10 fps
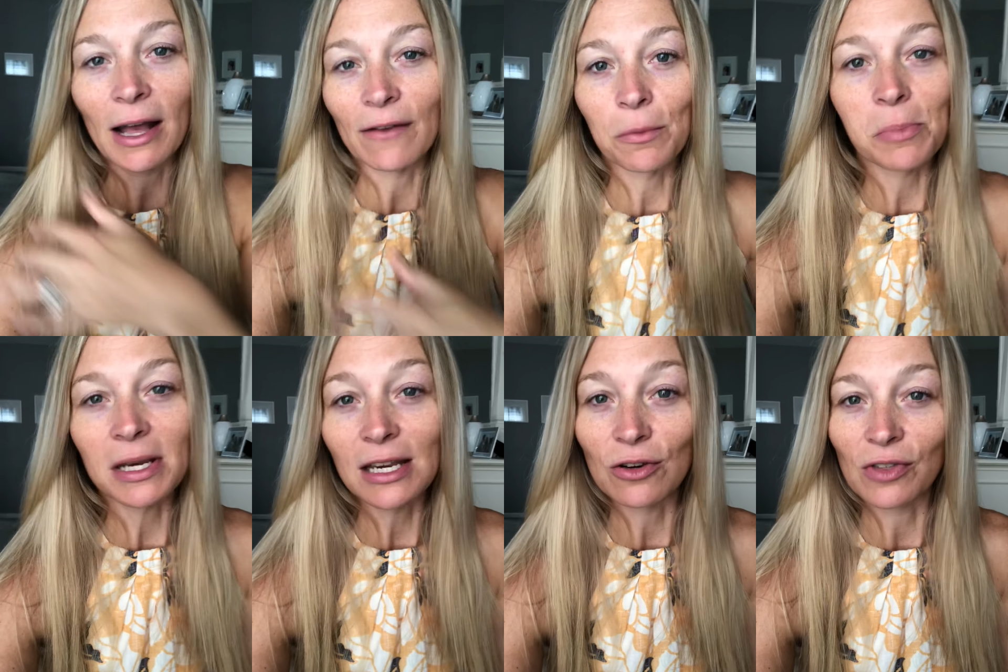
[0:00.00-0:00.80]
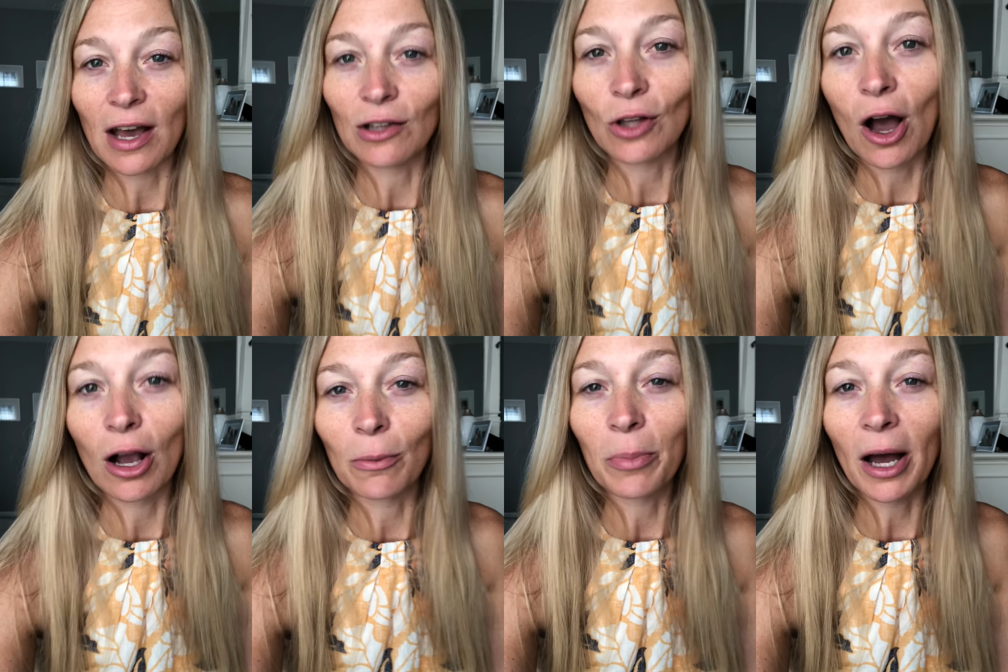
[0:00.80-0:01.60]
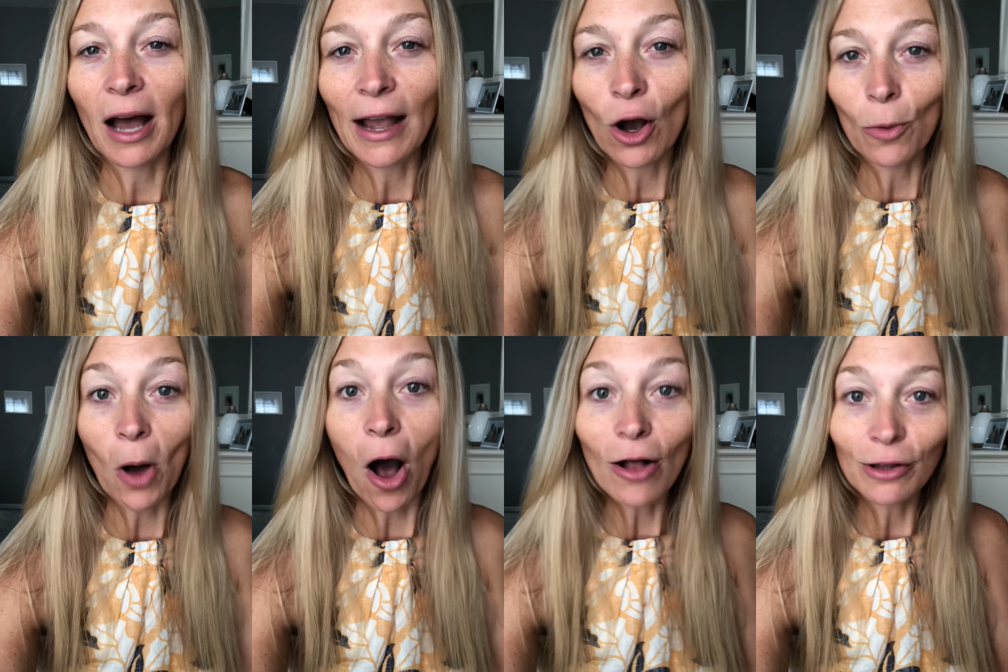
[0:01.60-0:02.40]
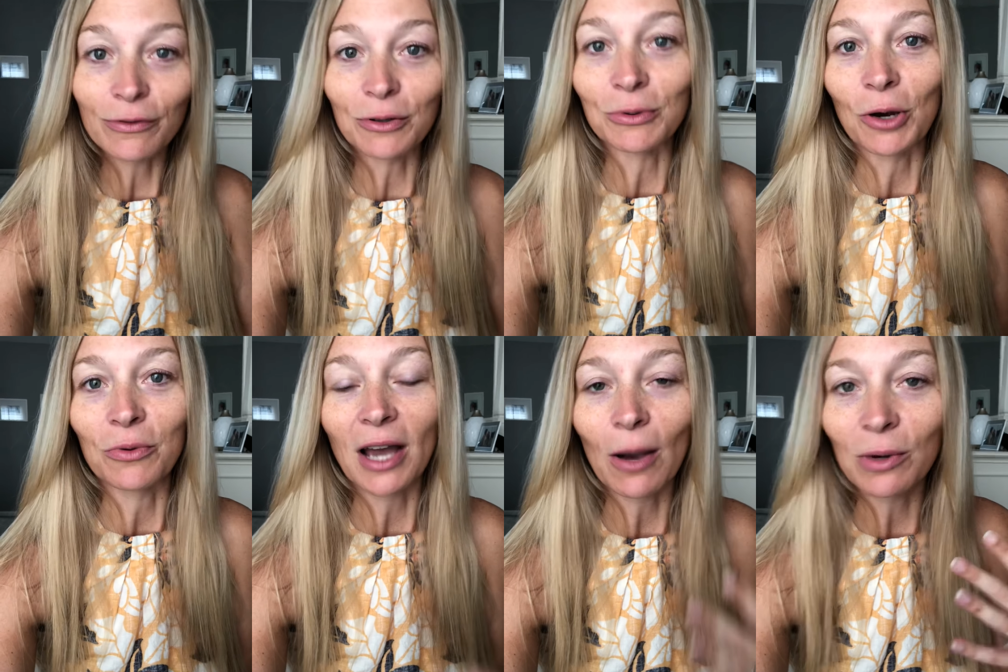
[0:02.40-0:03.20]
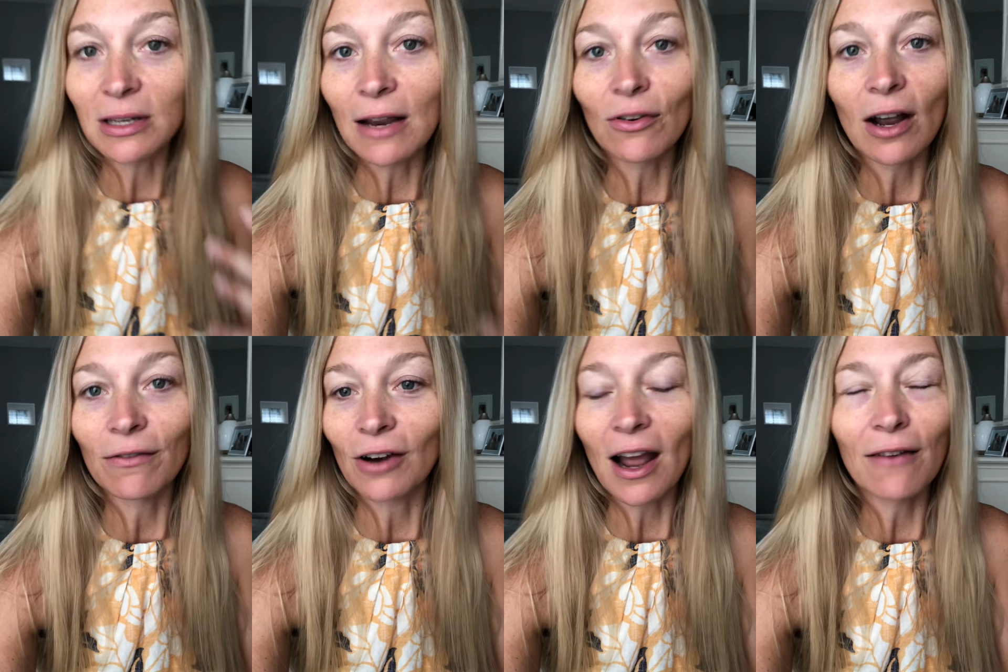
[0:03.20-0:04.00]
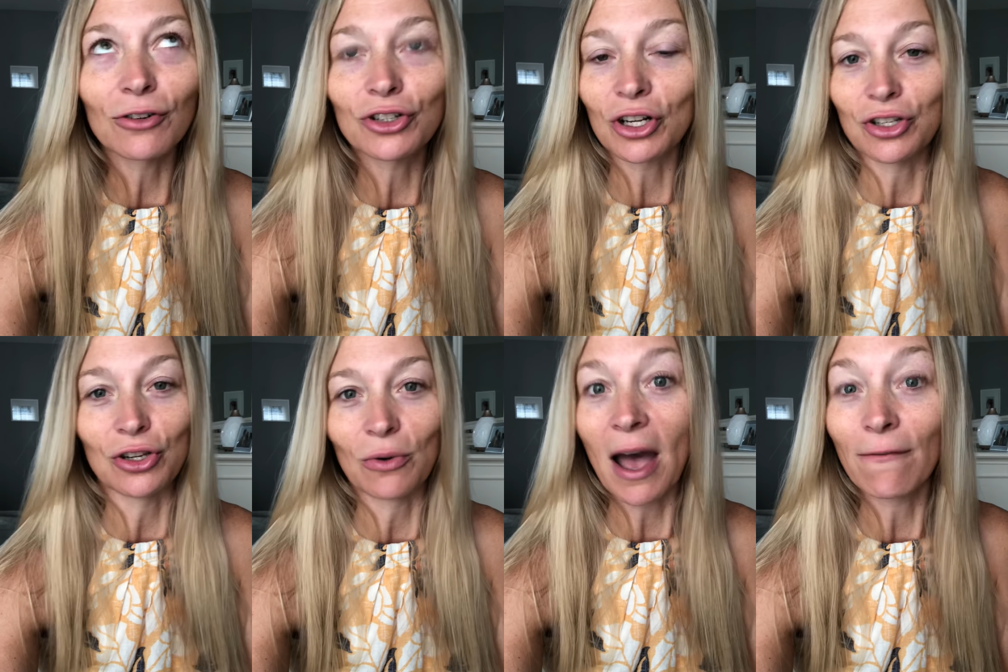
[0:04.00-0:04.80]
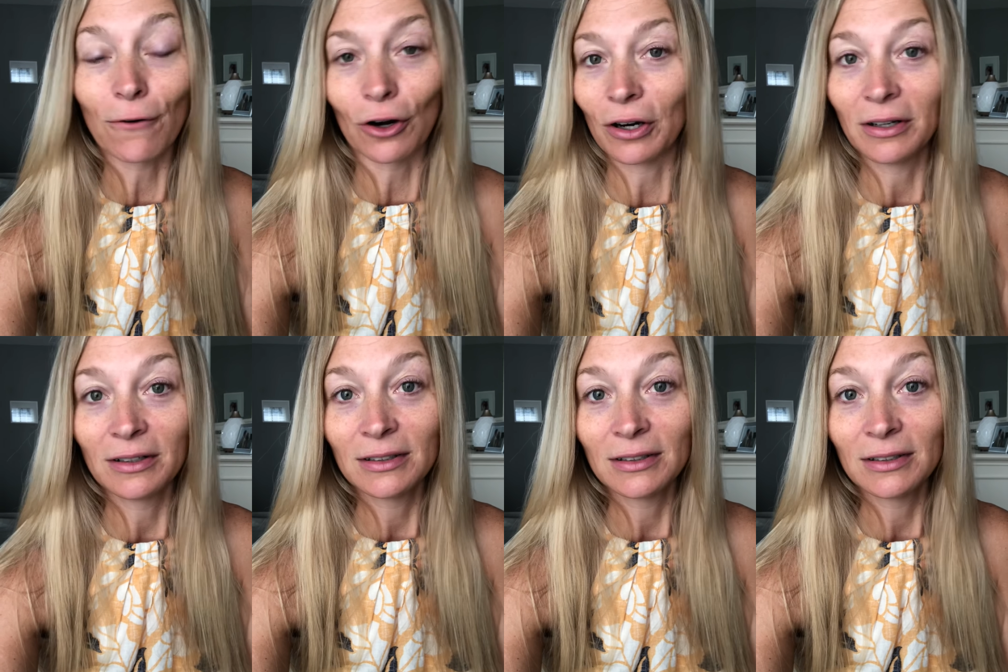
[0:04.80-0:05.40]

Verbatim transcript: I haven't been here that long, but I hope all of you know that I would never, ever, ever judge you, ever.